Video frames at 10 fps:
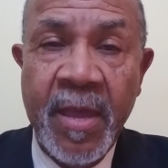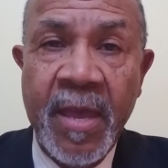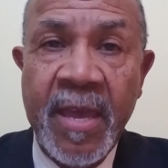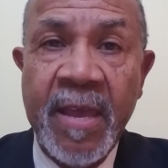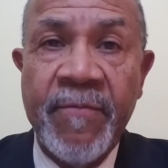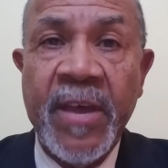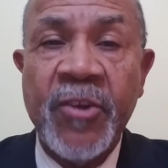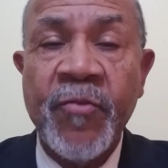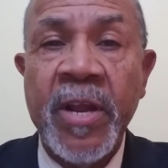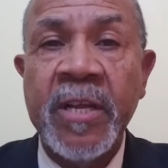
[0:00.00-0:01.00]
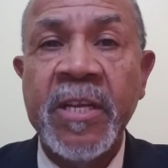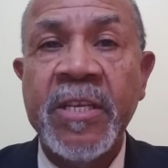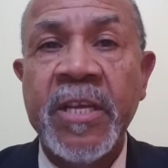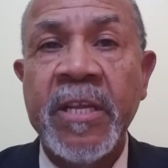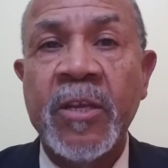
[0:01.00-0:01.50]
If that trend
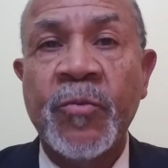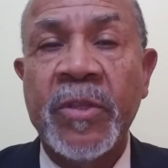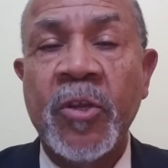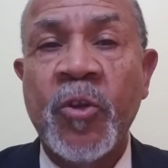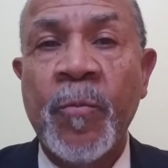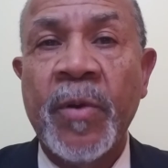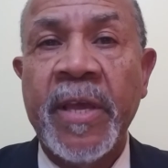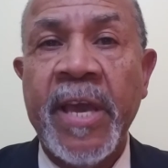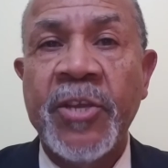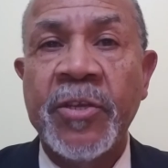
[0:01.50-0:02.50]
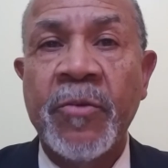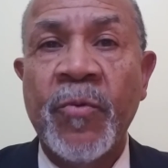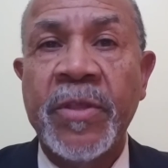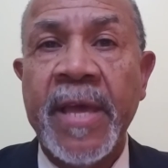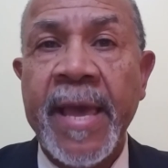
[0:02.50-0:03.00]
continues with the duplication
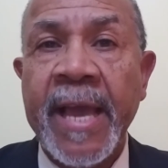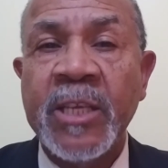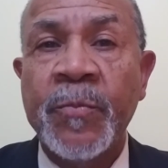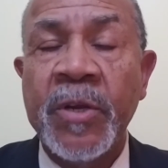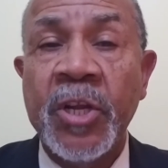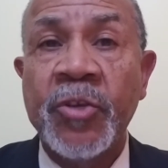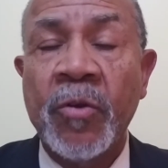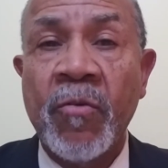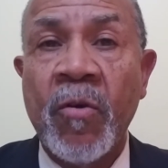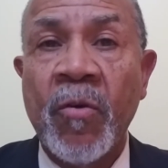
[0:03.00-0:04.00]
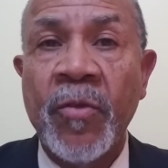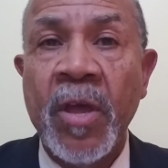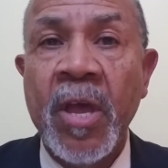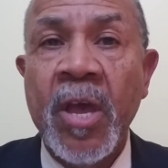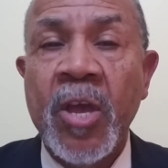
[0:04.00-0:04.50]
with exponential growth,
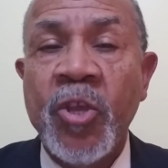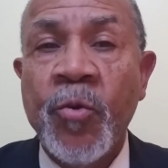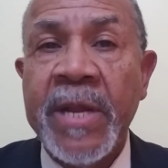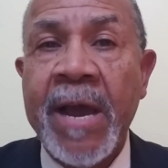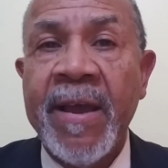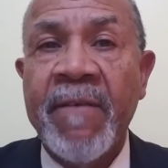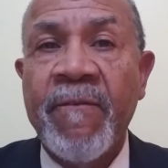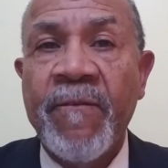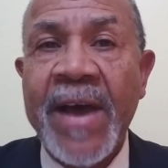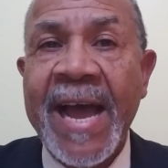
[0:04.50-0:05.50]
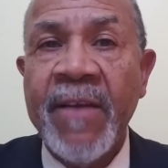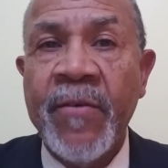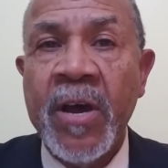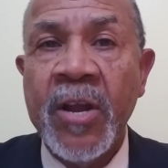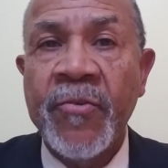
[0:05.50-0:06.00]
you will now have
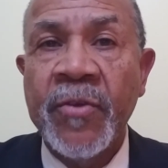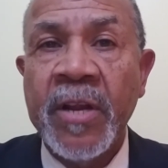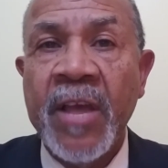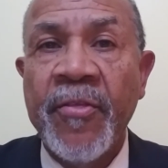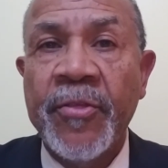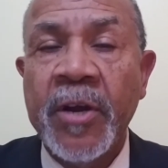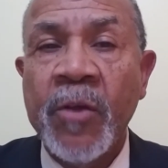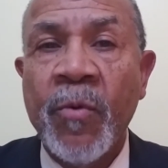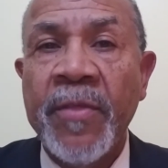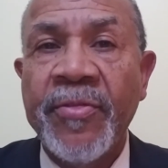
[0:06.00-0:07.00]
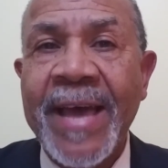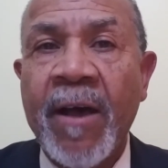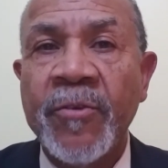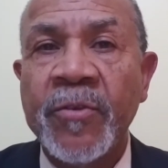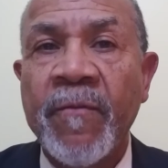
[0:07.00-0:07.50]

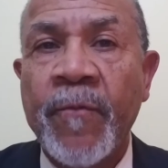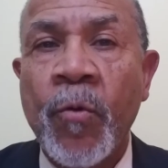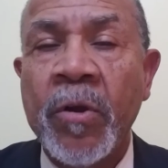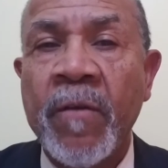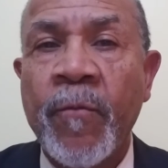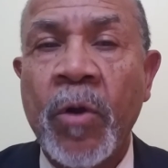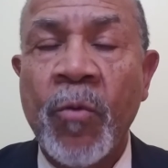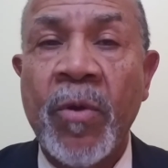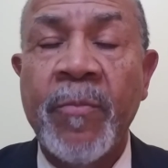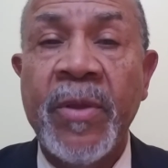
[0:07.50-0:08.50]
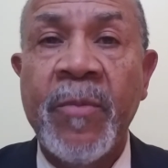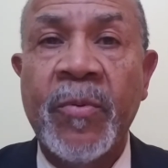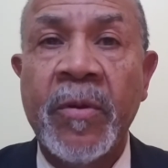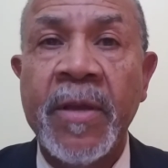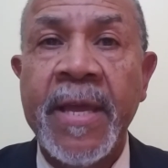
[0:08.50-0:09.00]
531,441
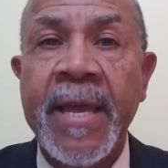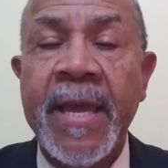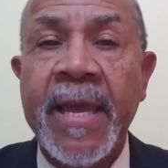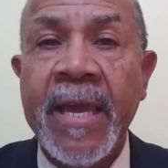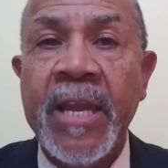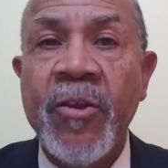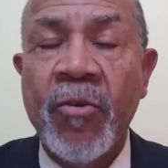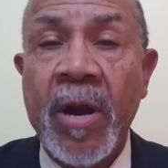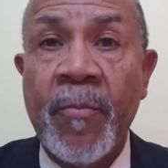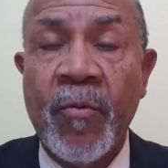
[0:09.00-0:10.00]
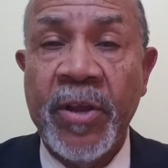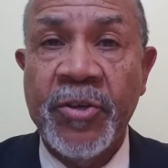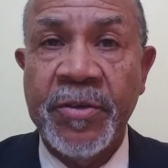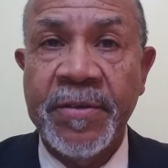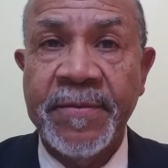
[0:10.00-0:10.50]
people in your
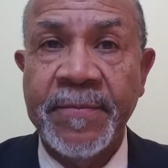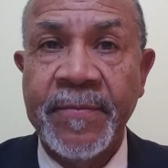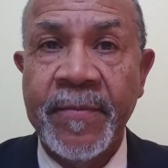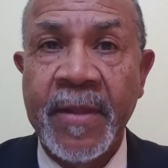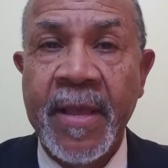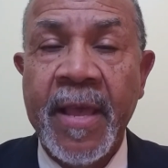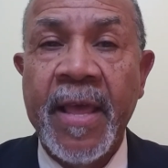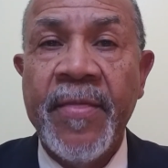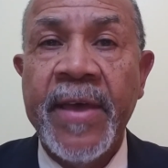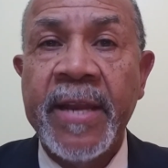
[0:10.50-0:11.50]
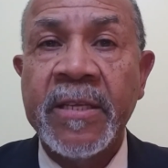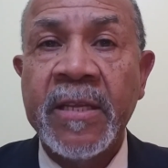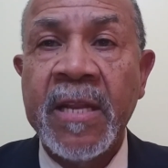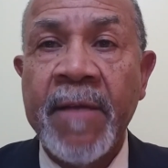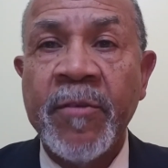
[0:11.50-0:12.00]
operation. That is the
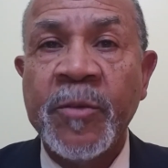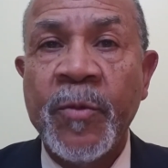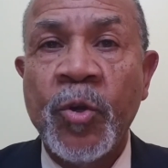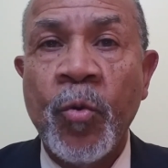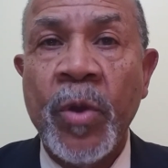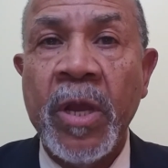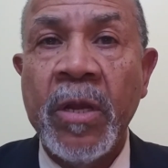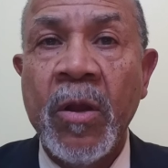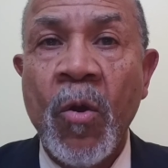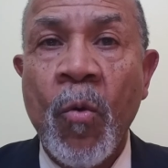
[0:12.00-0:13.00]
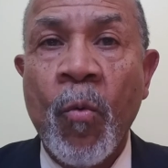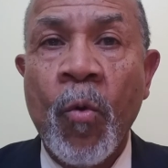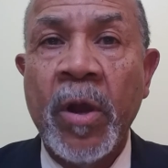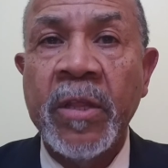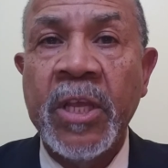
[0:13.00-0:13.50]
difference between
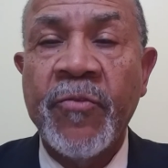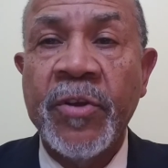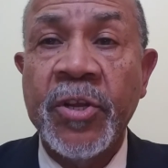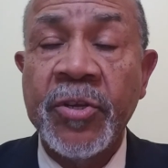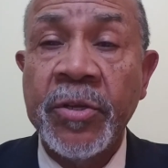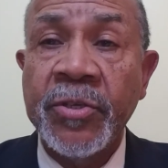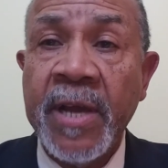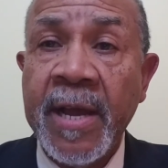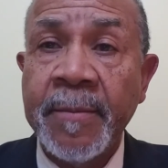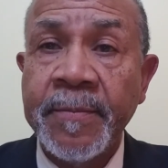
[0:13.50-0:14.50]
working the traditional job,